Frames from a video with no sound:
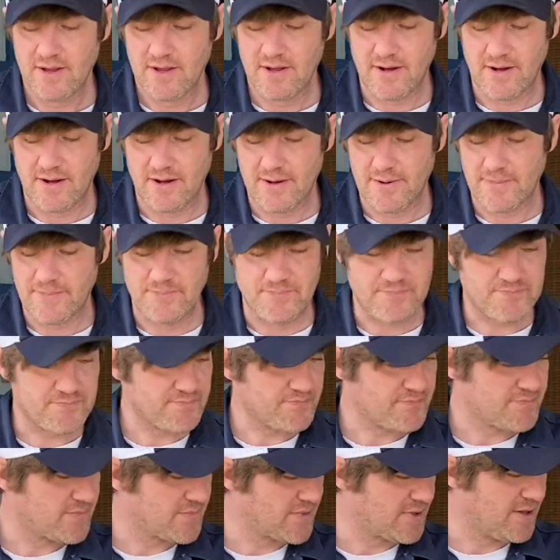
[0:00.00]
a
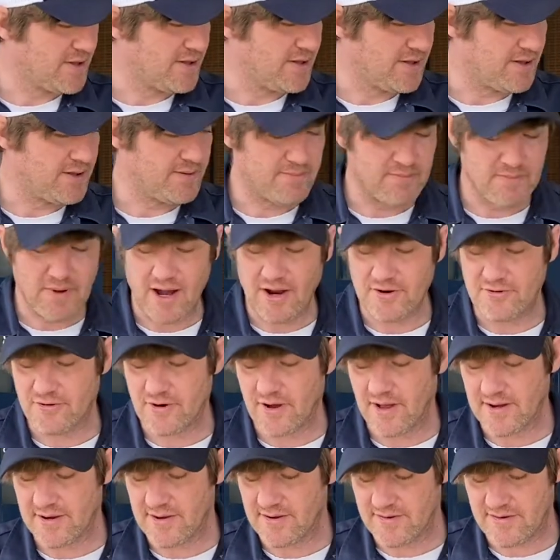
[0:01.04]

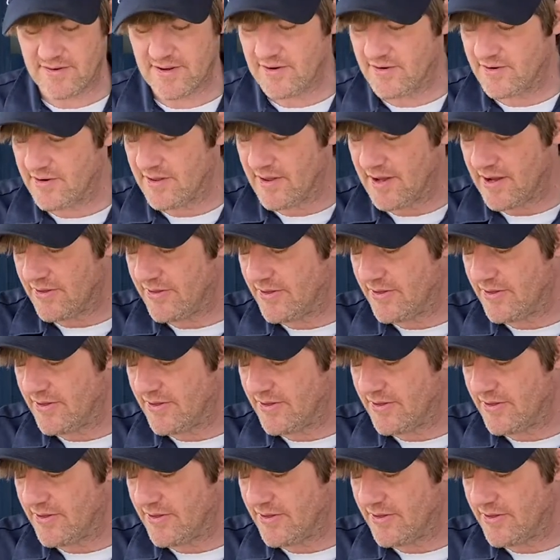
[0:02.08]
hydraulic extension like